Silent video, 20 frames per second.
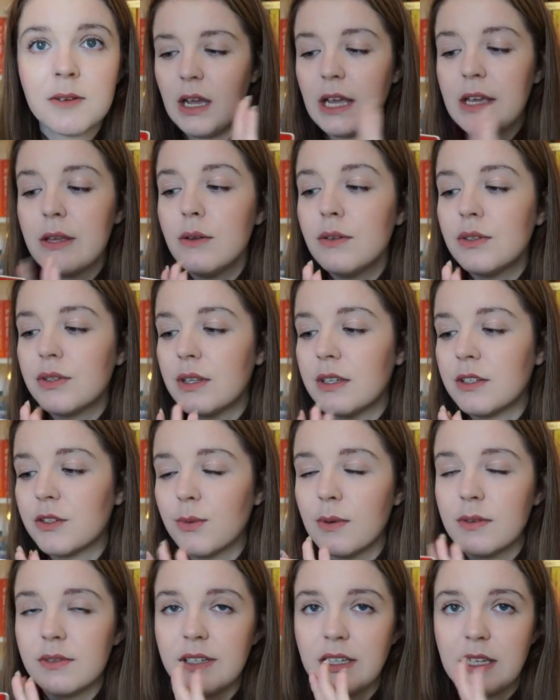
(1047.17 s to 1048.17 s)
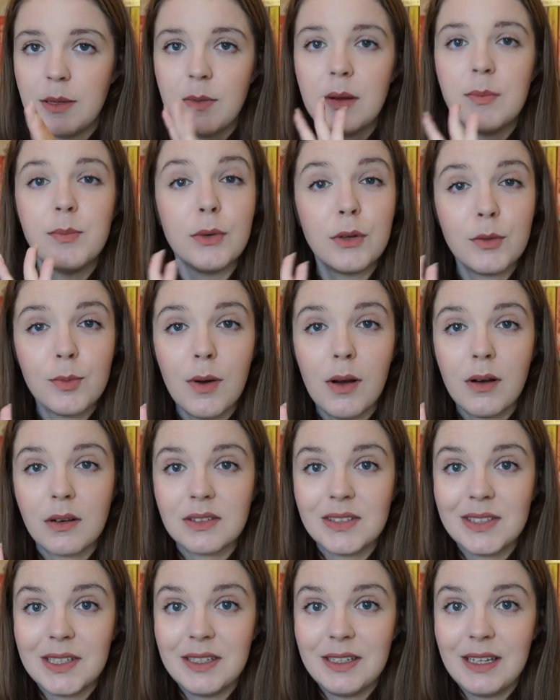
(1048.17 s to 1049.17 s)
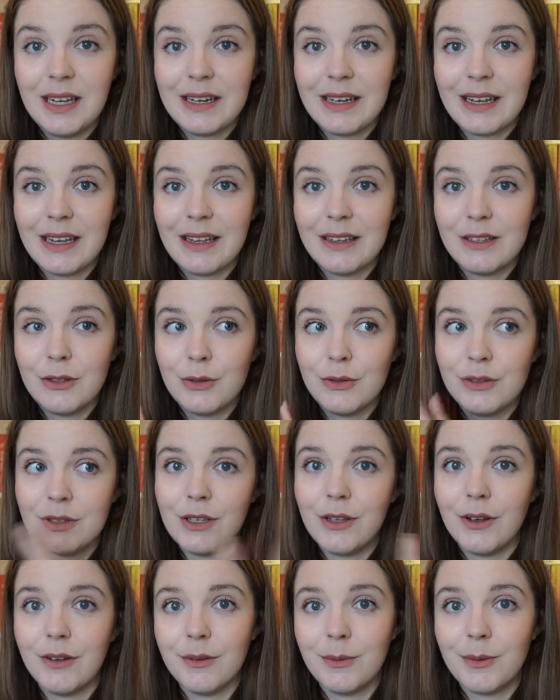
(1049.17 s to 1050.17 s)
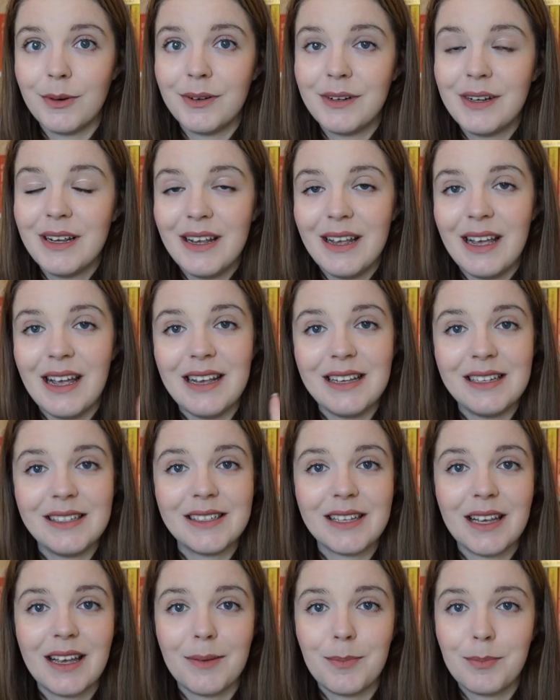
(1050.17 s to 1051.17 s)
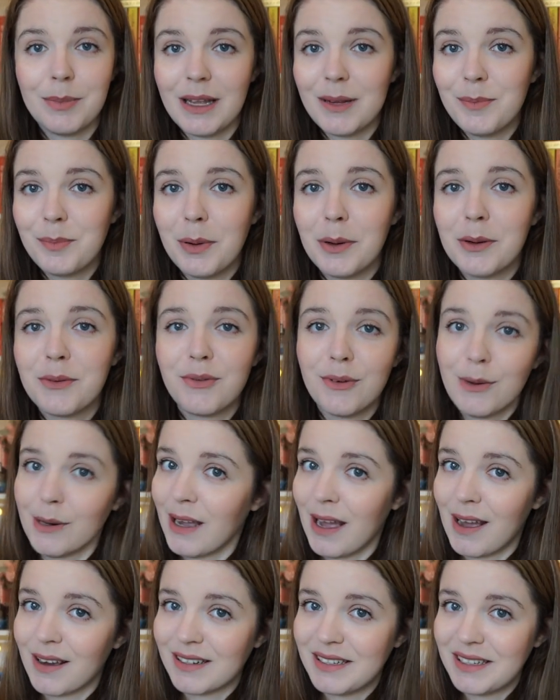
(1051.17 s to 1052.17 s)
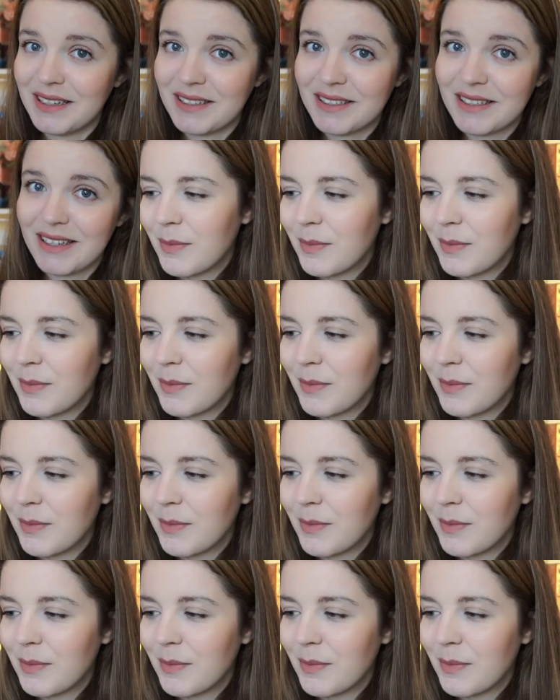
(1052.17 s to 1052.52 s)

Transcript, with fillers: I use this one to keep my bookmarks in and I use the other one as a plant pot for a cactus.